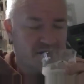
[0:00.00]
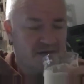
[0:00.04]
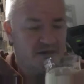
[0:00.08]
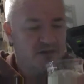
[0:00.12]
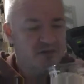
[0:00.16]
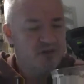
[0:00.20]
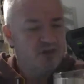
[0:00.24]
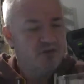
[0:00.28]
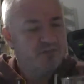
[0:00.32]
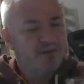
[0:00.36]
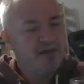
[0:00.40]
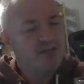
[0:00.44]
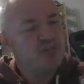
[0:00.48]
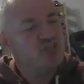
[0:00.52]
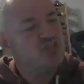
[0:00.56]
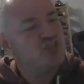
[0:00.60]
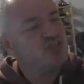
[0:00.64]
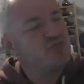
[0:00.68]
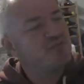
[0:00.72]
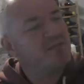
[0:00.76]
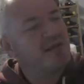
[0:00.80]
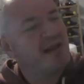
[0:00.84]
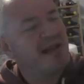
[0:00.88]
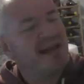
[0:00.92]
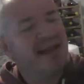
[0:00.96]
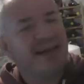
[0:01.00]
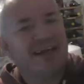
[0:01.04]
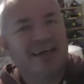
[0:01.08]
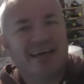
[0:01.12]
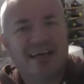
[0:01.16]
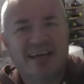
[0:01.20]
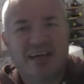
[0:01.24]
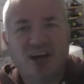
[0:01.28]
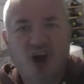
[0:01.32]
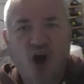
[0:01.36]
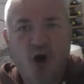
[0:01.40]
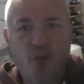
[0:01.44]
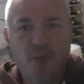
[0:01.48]
You imagine something like
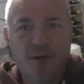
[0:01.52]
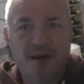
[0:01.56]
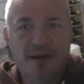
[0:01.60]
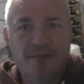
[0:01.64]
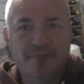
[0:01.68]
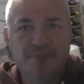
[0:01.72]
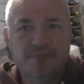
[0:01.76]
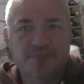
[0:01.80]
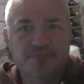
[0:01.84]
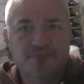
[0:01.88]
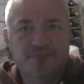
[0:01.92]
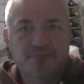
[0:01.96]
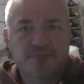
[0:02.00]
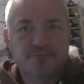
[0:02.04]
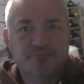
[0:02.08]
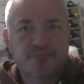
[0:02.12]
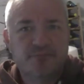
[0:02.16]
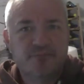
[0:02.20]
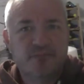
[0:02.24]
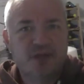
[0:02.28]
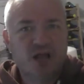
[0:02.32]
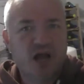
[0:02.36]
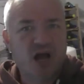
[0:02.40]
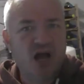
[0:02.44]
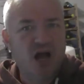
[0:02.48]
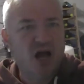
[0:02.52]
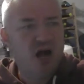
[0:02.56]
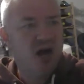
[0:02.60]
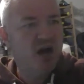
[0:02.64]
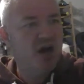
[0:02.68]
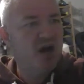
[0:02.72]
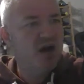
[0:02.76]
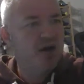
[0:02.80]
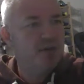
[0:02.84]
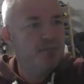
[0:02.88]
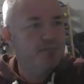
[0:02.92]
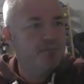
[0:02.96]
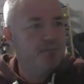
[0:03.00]
King Goblin
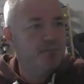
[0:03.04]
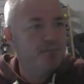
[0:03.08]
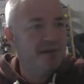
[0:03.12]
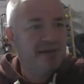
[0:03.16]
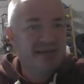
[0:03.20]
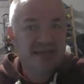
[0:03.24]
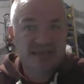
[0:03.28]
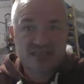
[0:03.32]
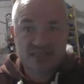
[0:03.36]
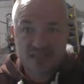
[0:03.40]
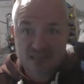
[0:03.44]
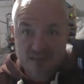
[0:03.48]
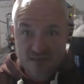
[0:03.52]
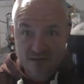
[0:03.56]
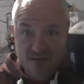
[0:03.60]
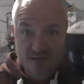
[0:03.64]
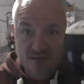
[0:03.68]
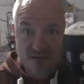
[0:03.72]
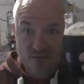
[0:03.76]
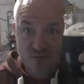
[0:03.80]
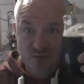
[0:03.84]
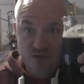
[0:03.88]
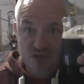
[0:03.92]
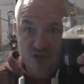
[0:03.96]
mixed with